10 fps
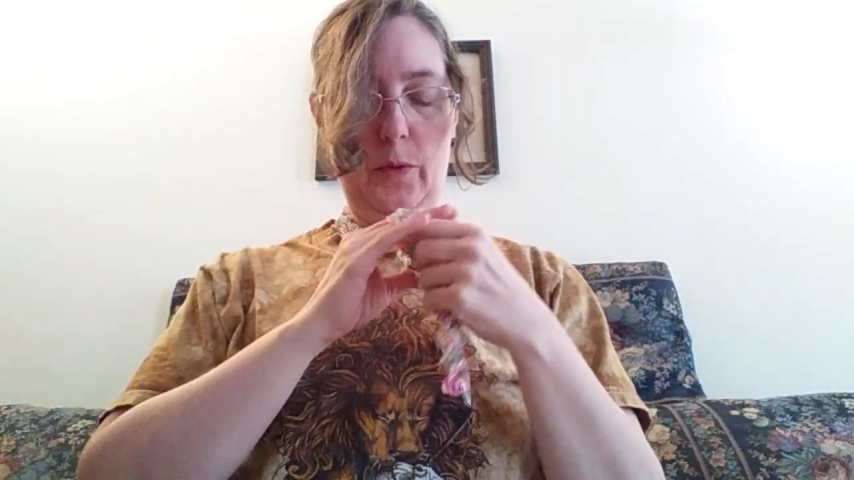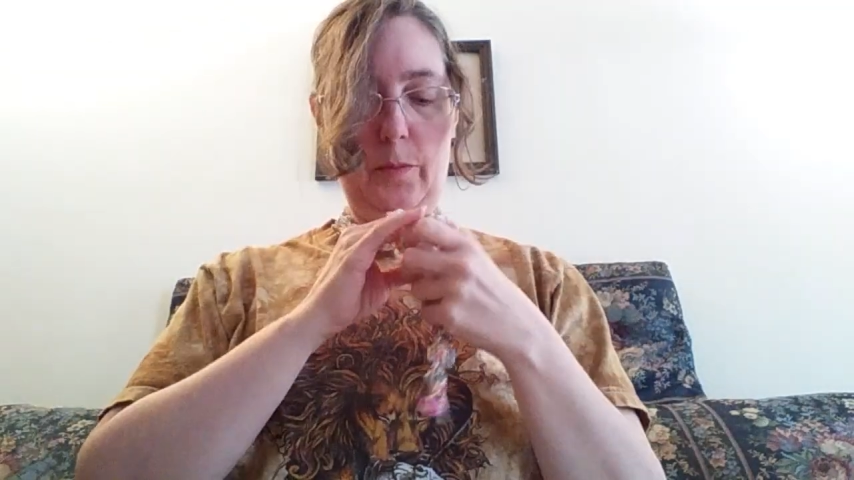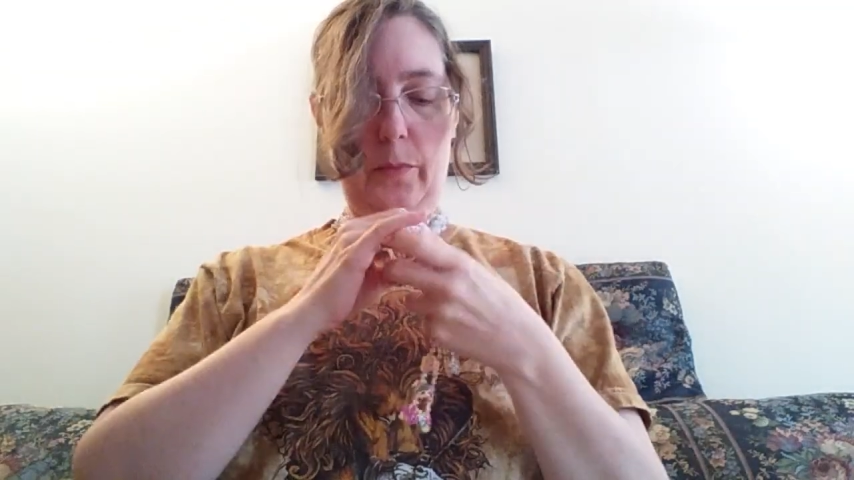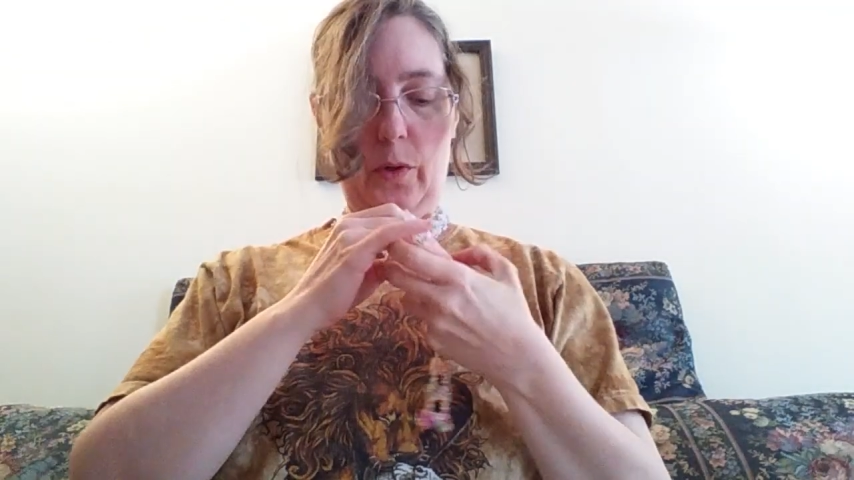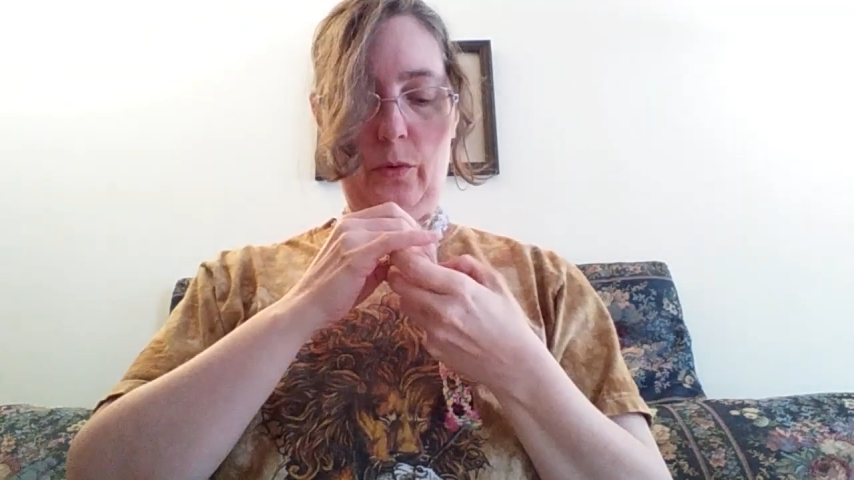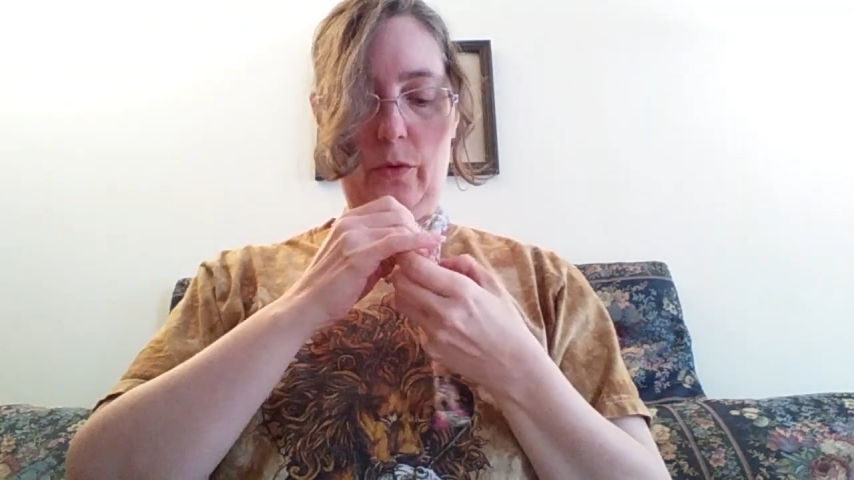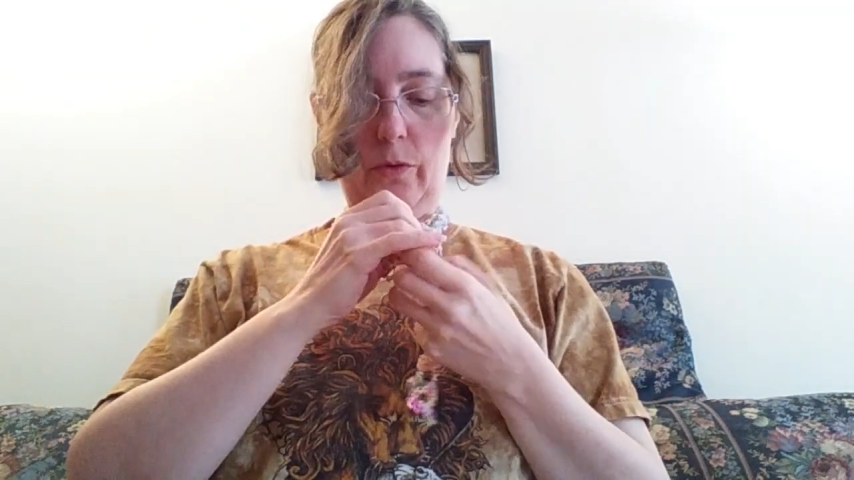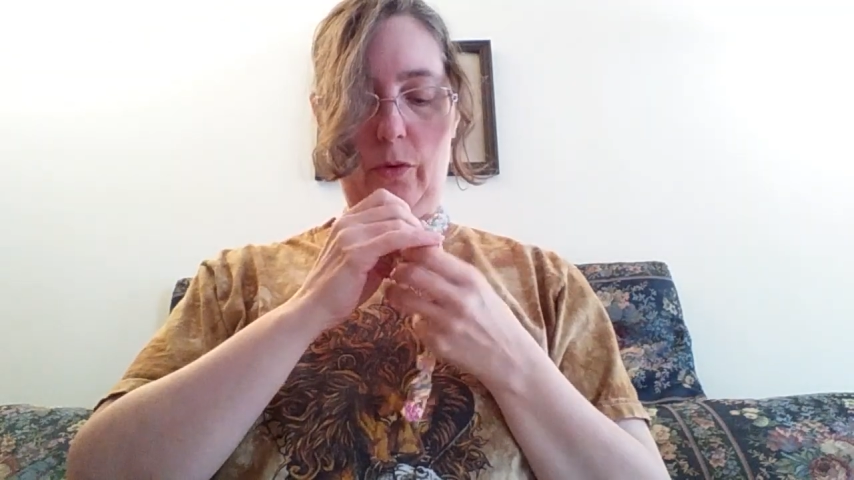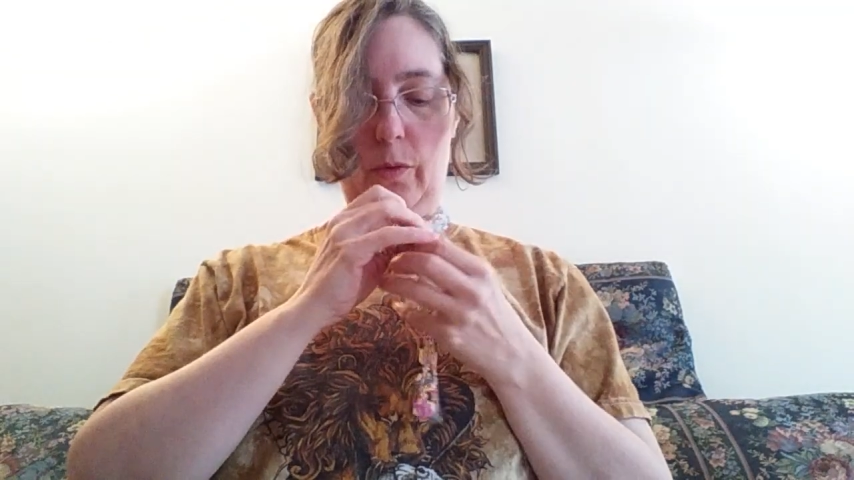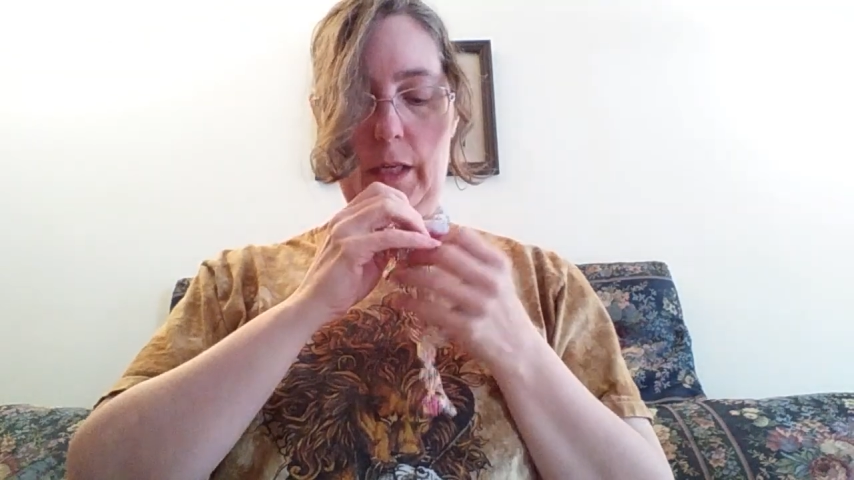put both
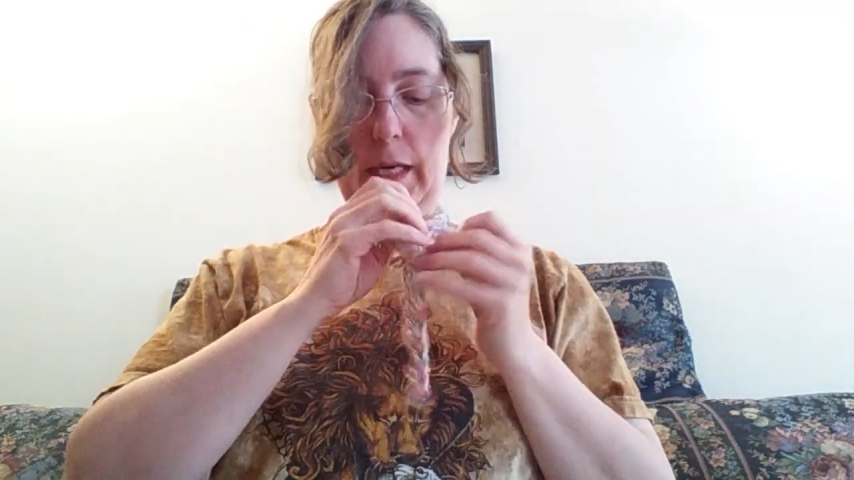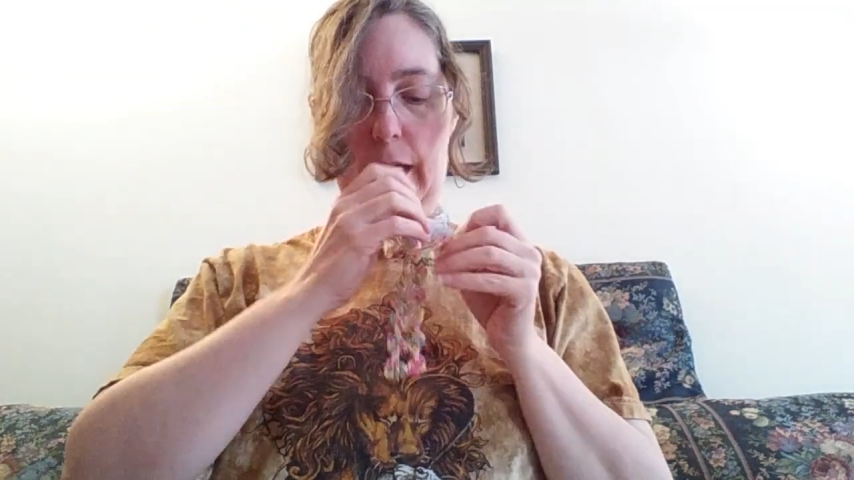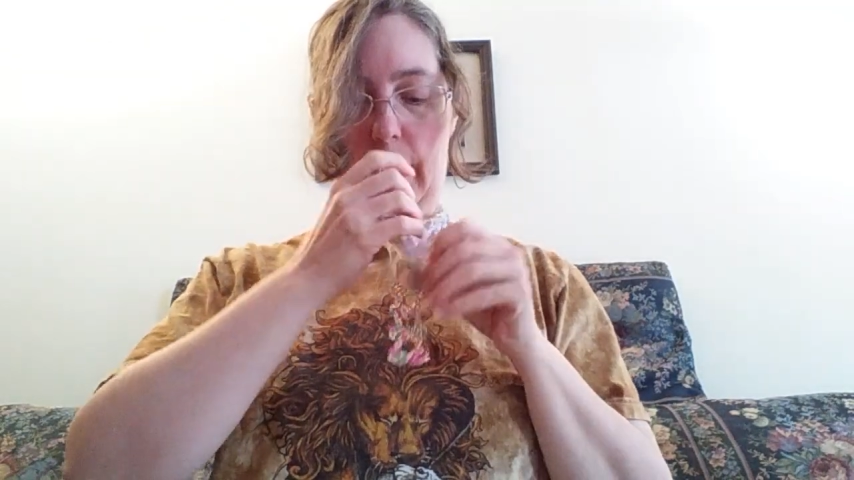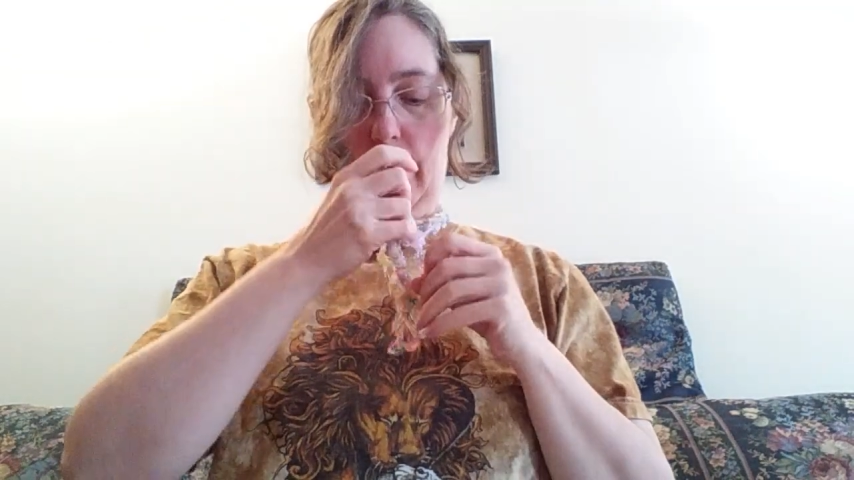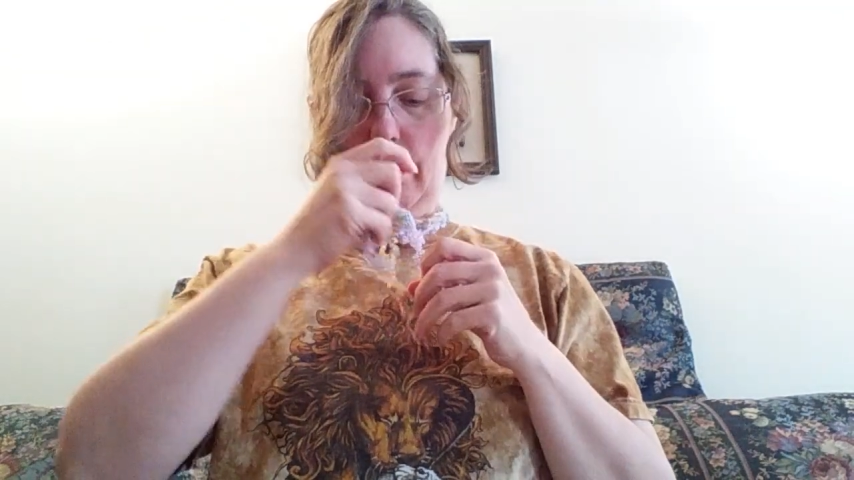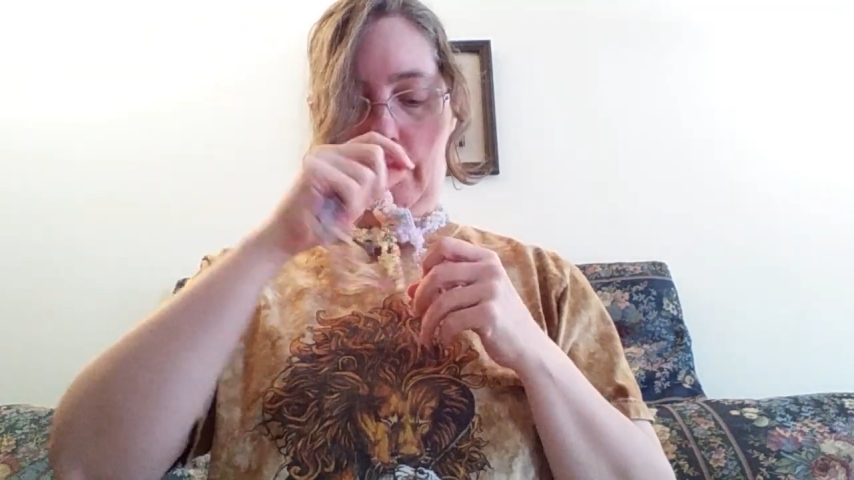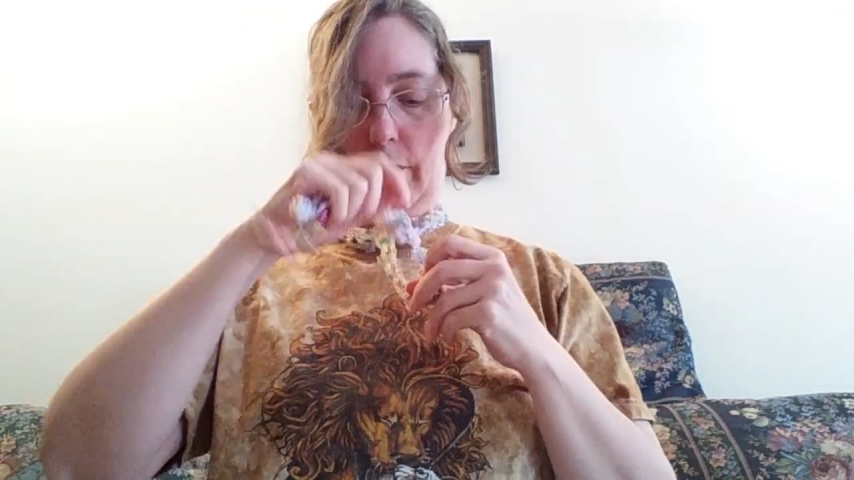through again.